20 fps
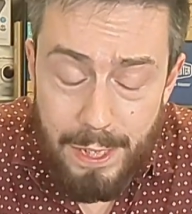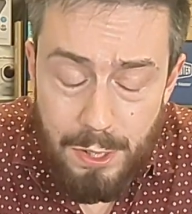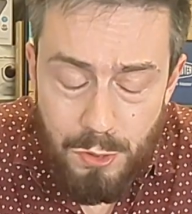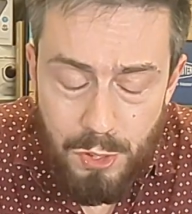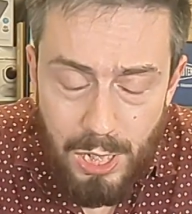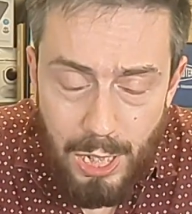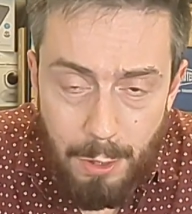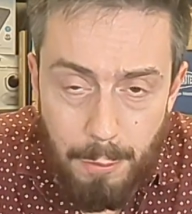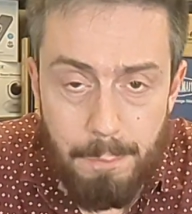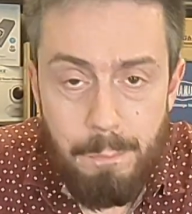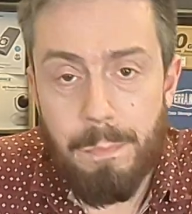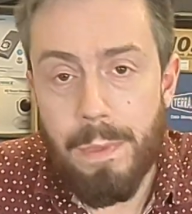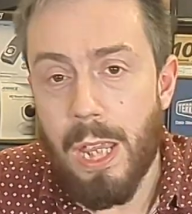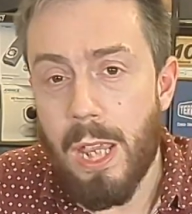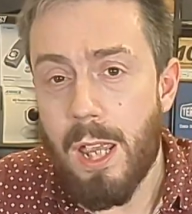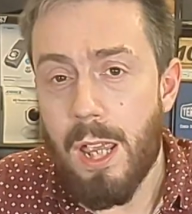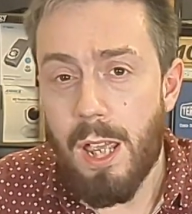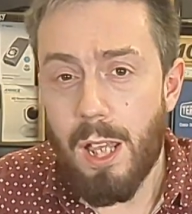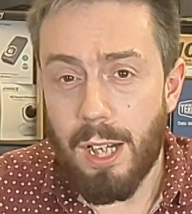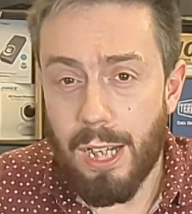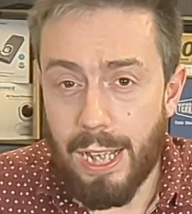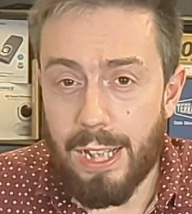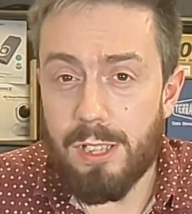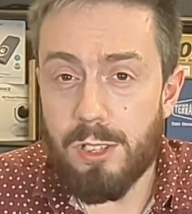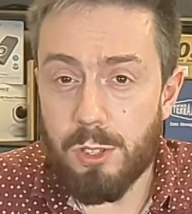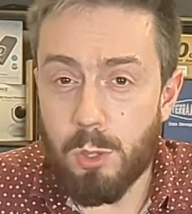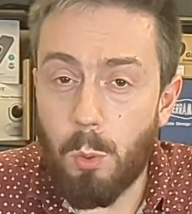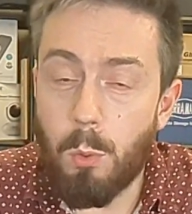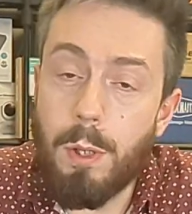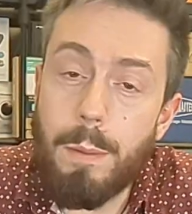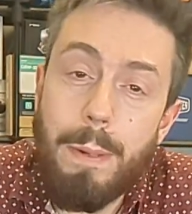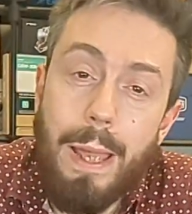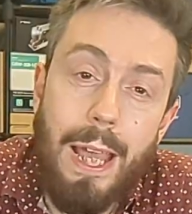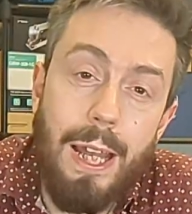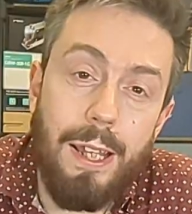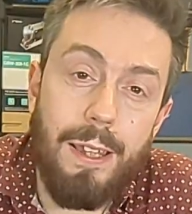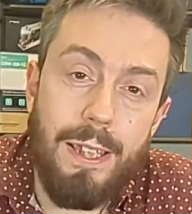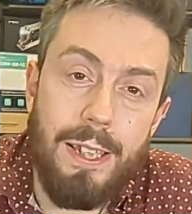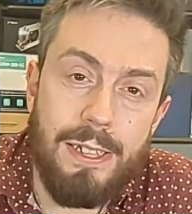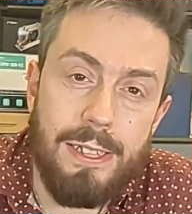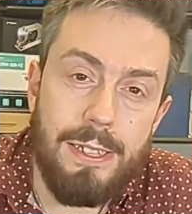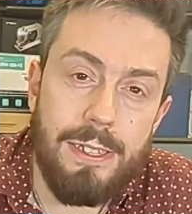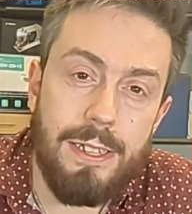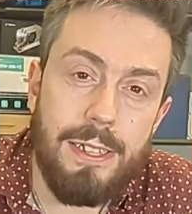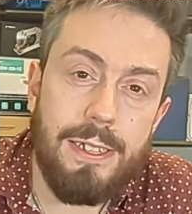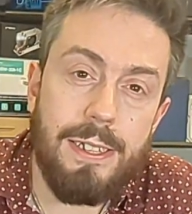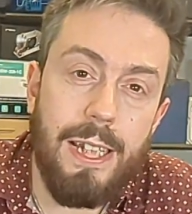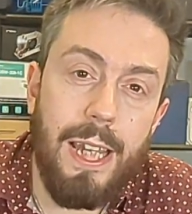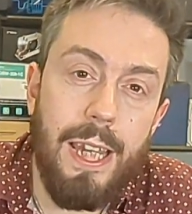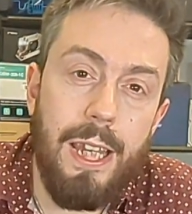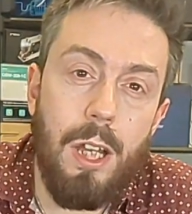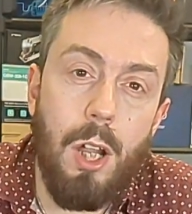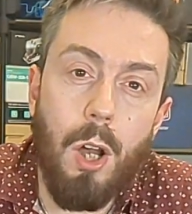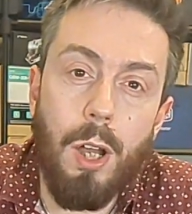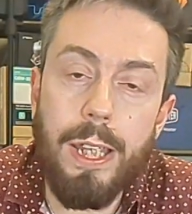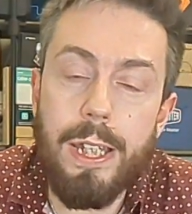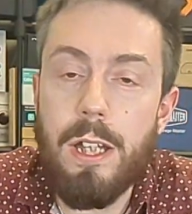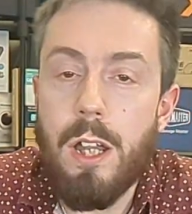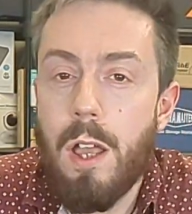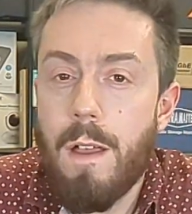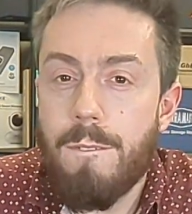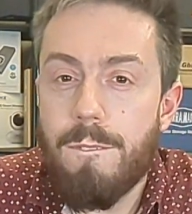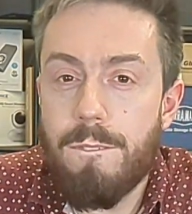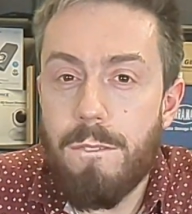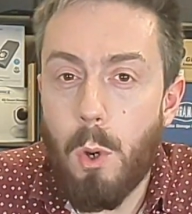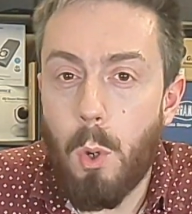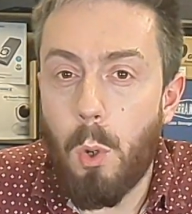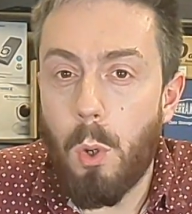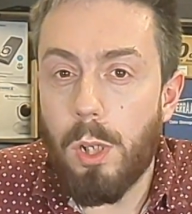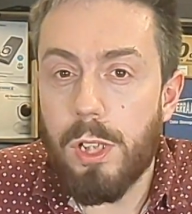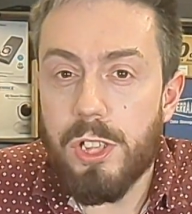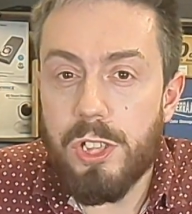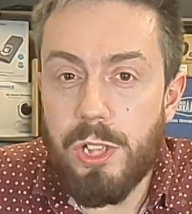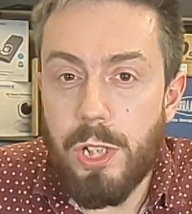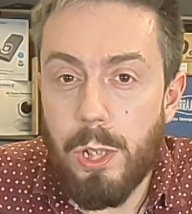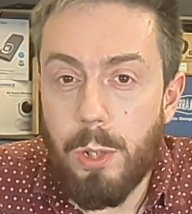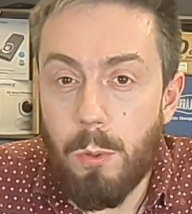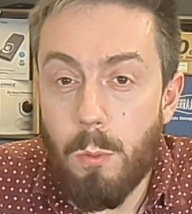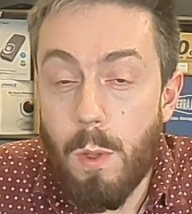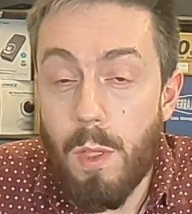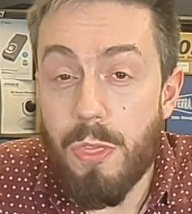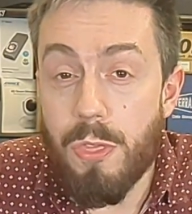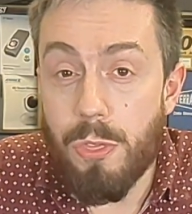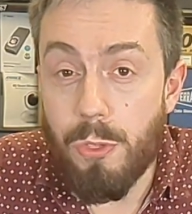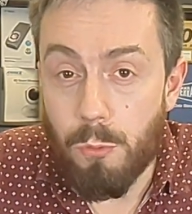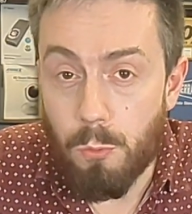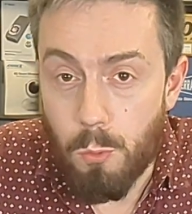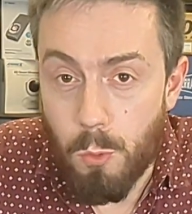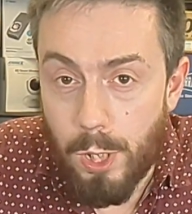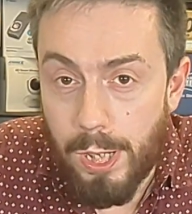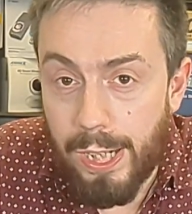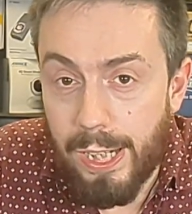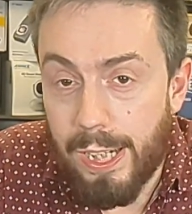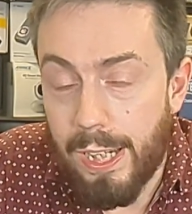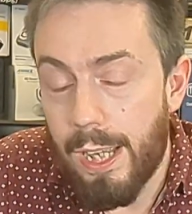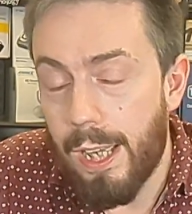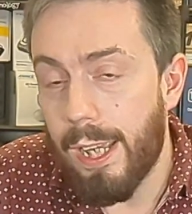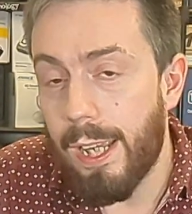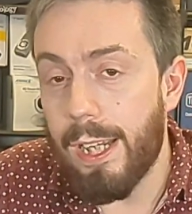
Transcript: So let's talk about it. This is the T9-423.